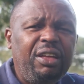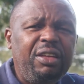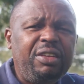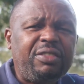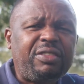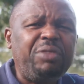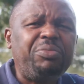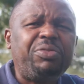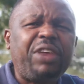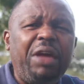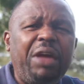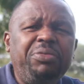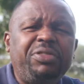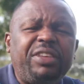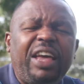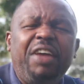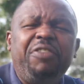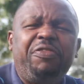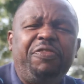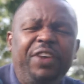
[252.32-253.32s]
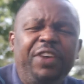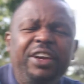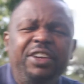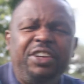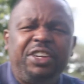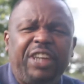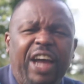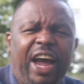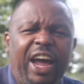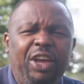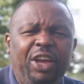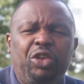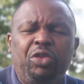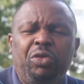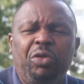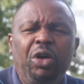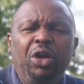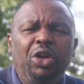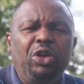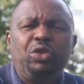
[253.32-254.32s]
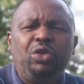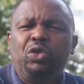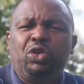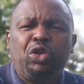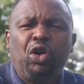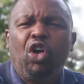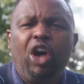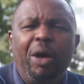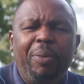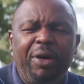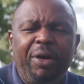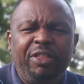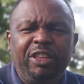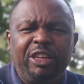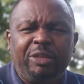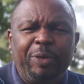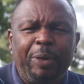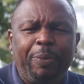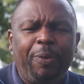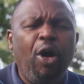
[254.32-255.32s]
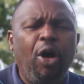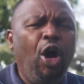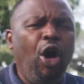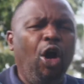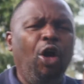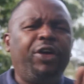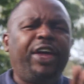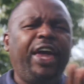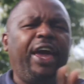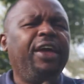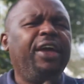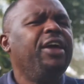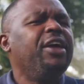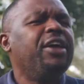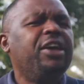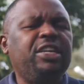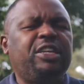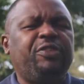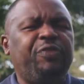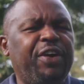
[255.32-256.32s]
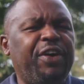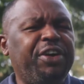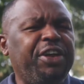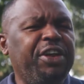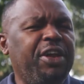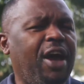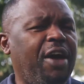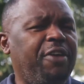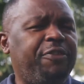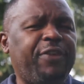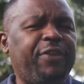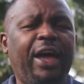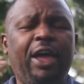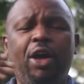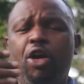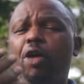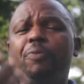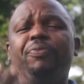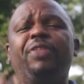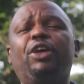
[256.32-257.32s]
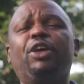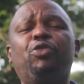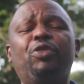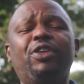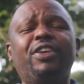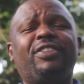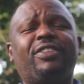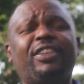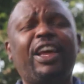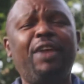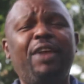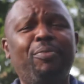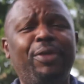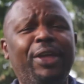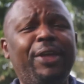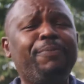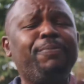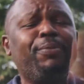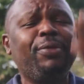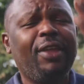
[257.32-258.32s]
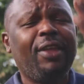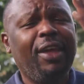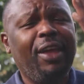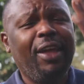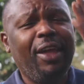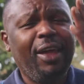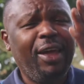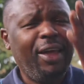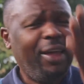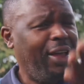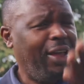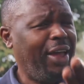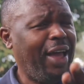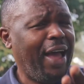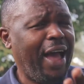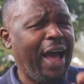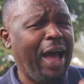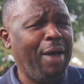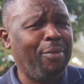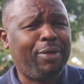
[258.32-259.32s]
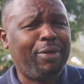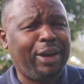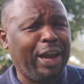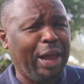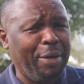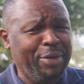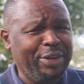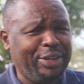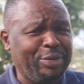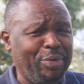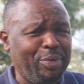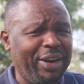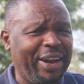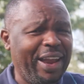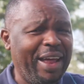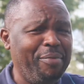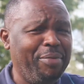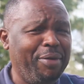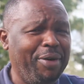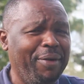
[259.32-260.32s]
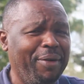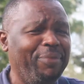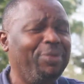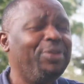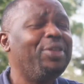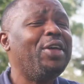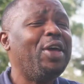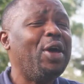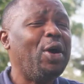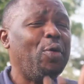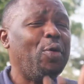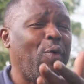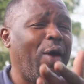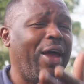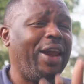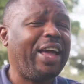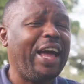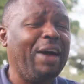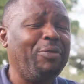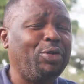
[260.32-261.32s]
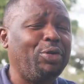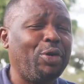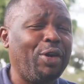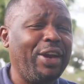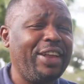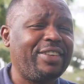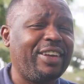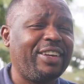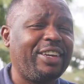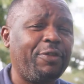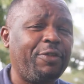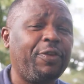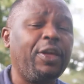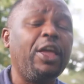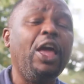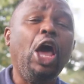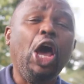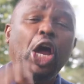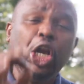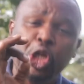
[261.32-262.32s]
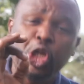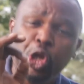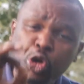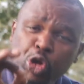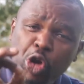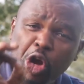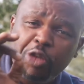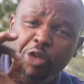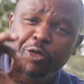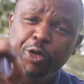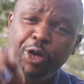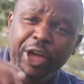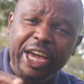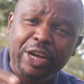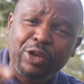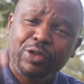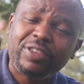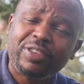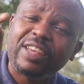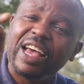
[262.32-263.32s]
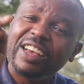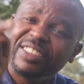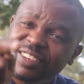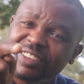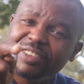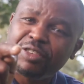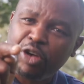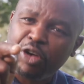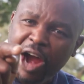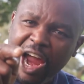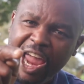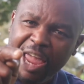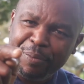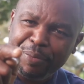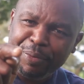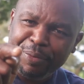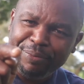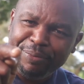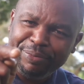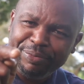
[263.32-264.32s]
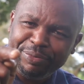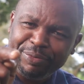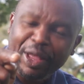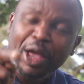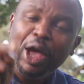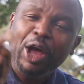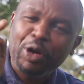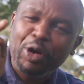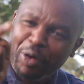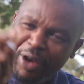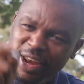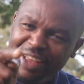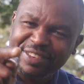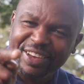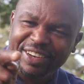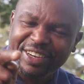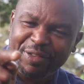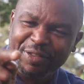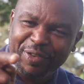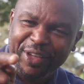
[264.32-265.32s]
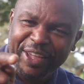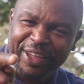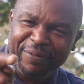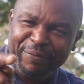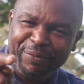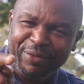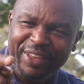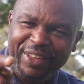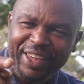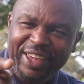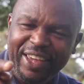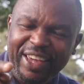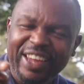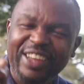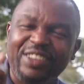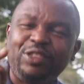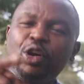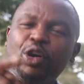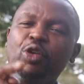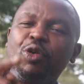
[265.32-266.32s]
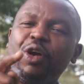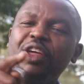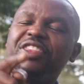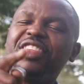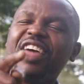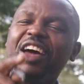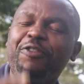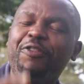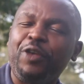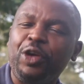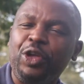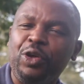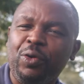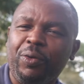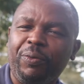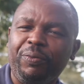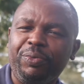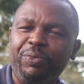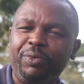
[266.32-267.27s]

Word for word: Sometimes I feel shy to, to talk about these people. Okay, it's fair enough. I hope that you understand me. I'm Clemence Mondambo. Welcome to Loleza TV. Do not forget to subscribe Loleza TV. It's already there for you.